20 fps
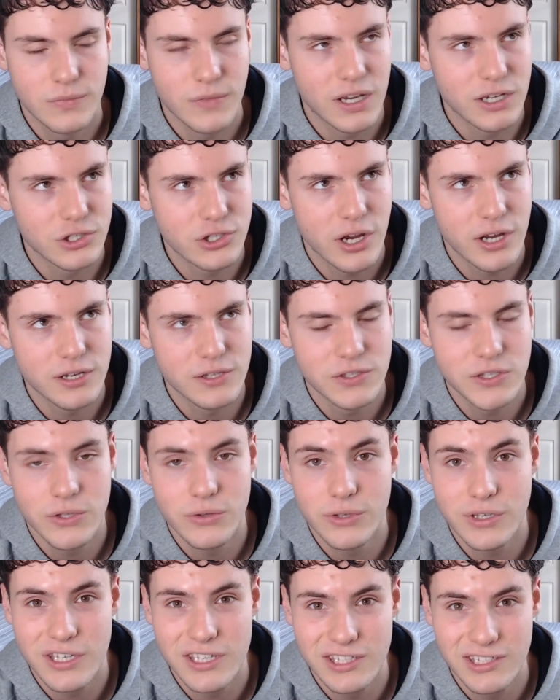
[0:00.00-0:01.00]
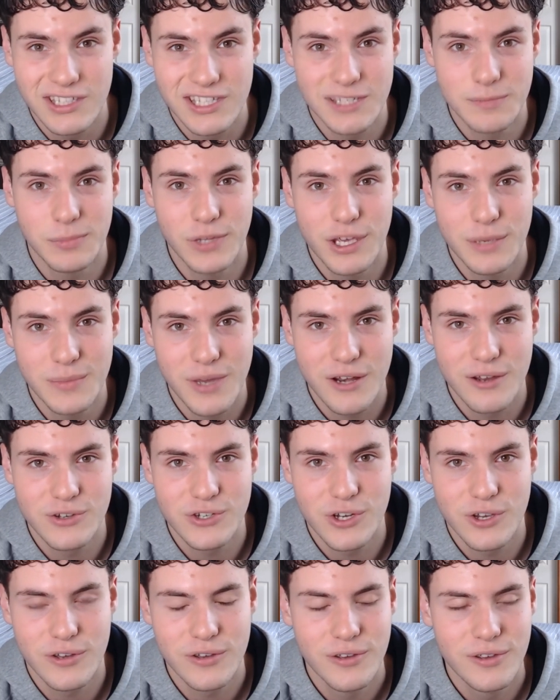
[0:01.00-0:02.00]
installing a display
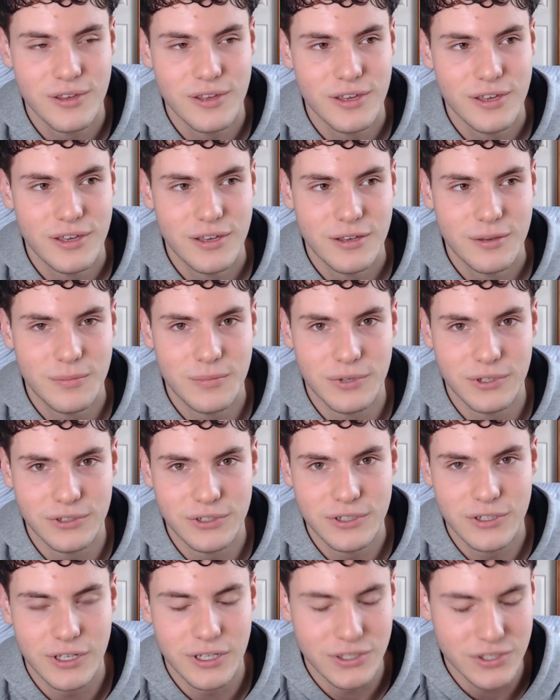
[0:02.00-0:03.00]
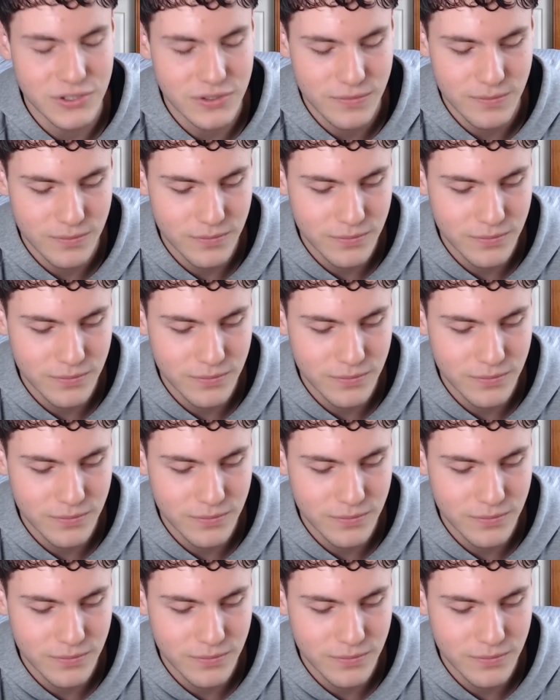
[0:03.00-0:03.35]
manager, but literally I just